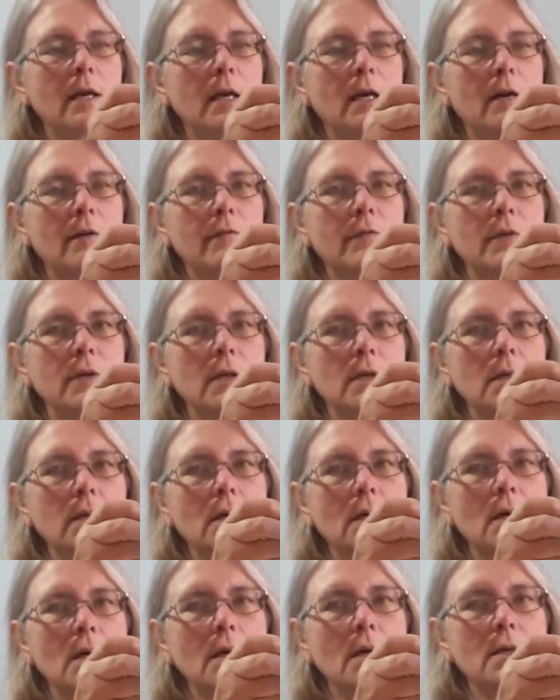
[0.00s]
have
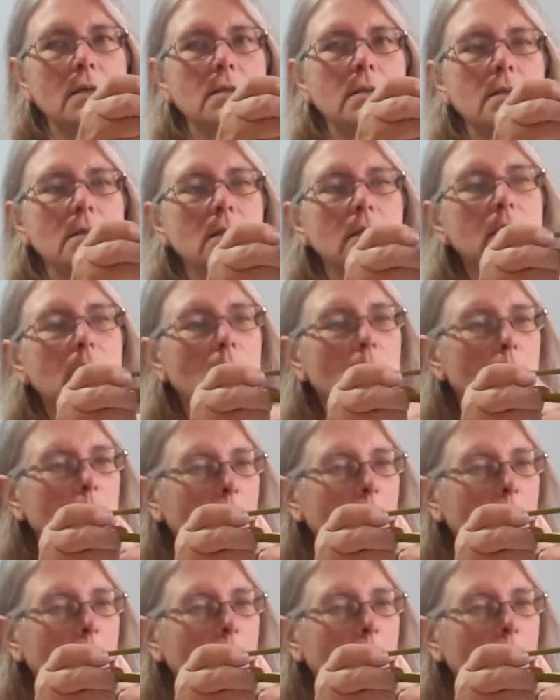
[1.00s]
the silicone